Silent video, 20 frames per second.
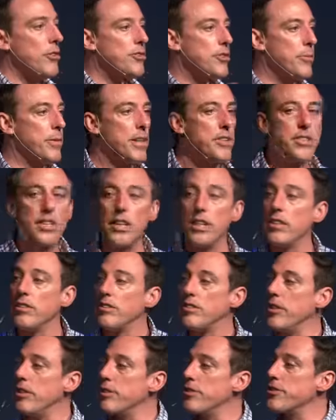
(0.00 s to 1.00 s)
so much,
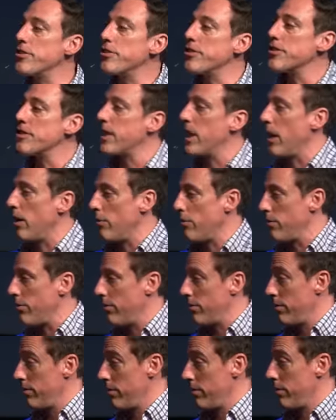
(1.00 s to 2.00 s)
teach
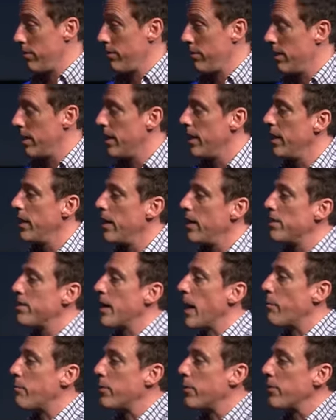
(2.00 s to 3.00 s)
yourself, right?
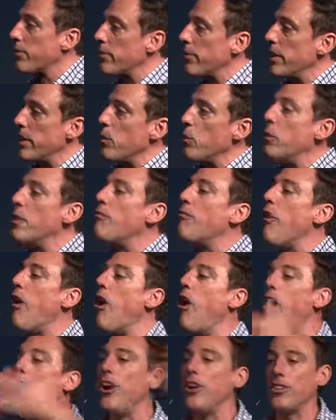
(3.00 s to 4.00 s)
Chapter three, we've
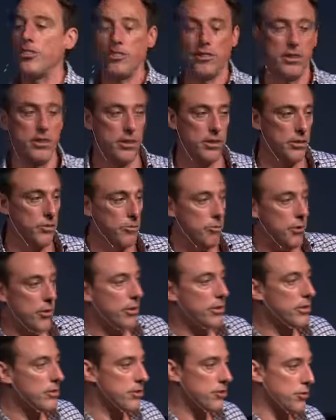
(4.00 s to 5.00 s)
all sinned and
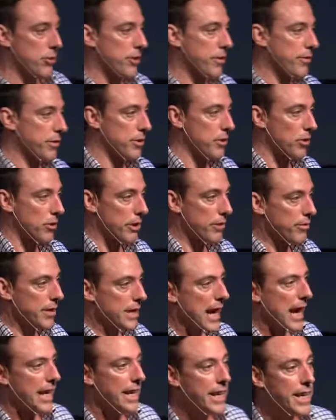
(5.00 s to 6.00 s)
fallen short of the glory of
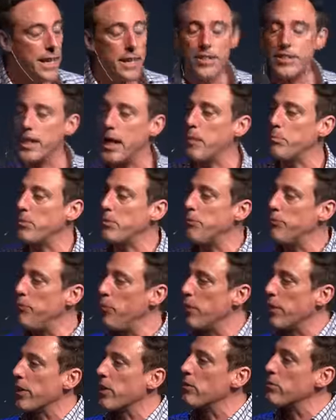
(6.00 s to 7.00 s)
God. Chapter
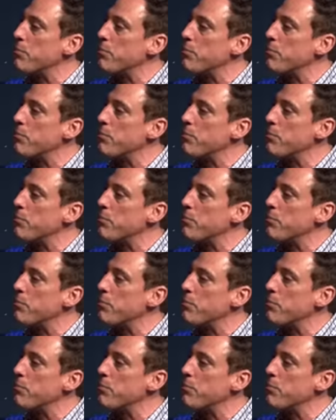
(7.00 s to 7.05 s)
four, he goes